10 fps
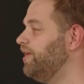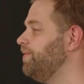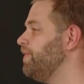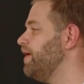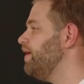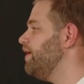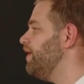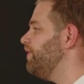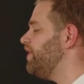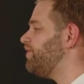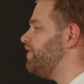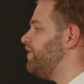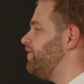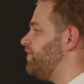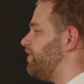And this
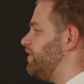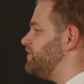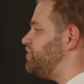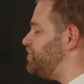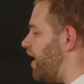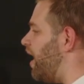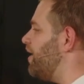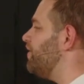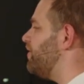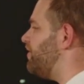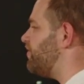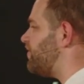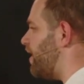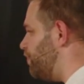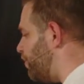is John, the
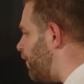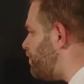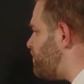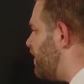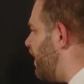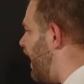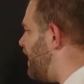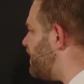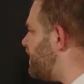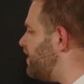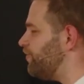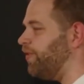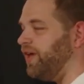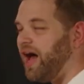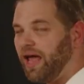disciple, and he is
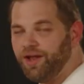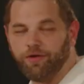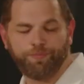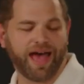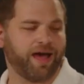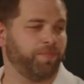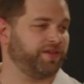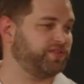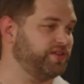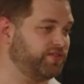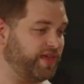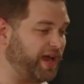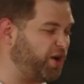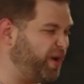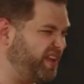on the island of Patmos. He's
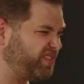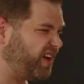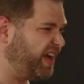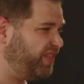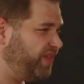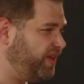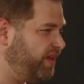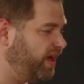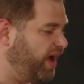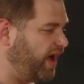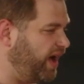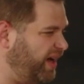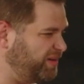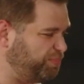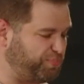there. It's kind of the
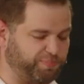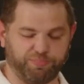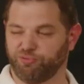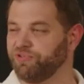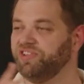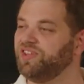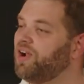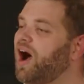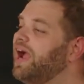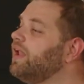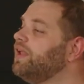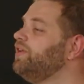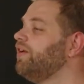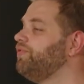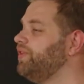uh, prison
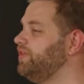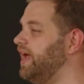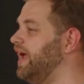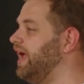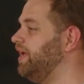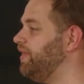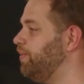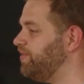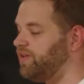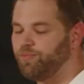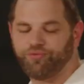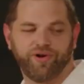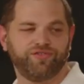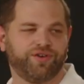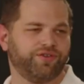island of the day. They would send
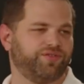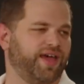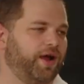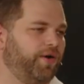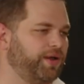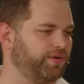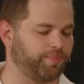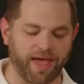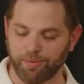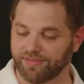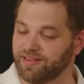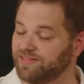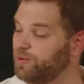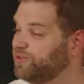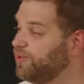prisoners there. And it, the Bible
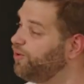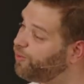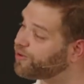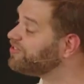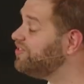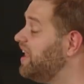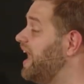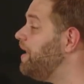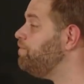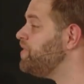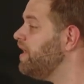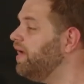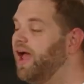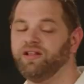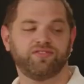says that it was the Lord's day.
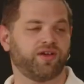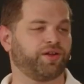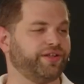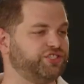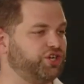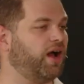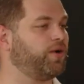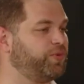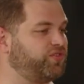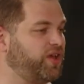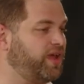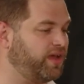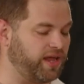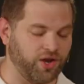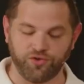And suddenly John was
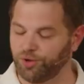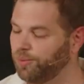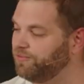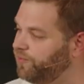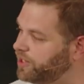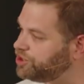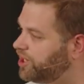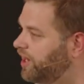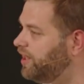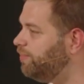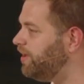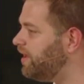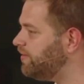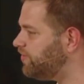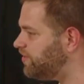taken into a vision and he
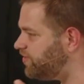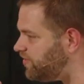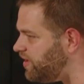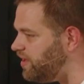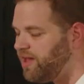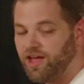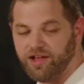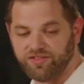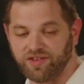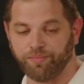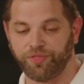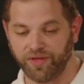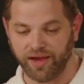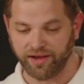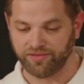begins to see some
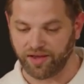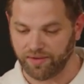things.